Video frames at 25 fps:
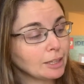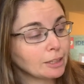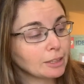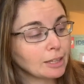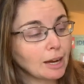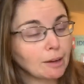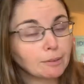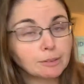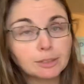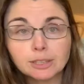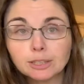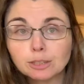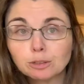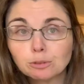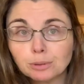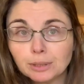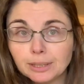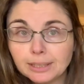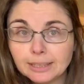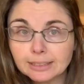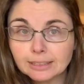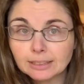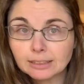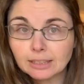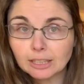obviously
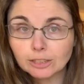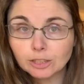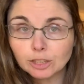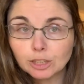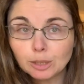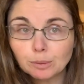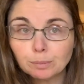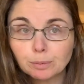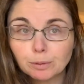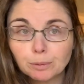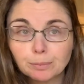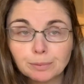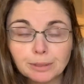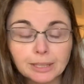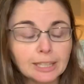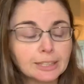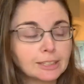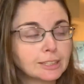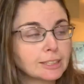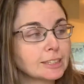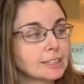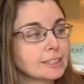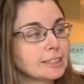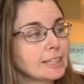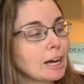green is a lot cheaper
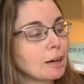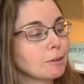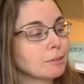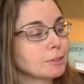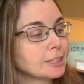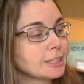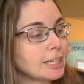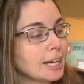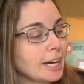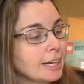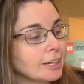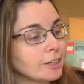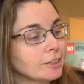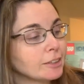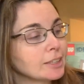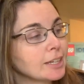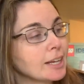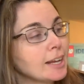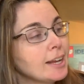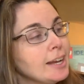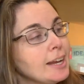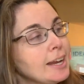because it's not retired.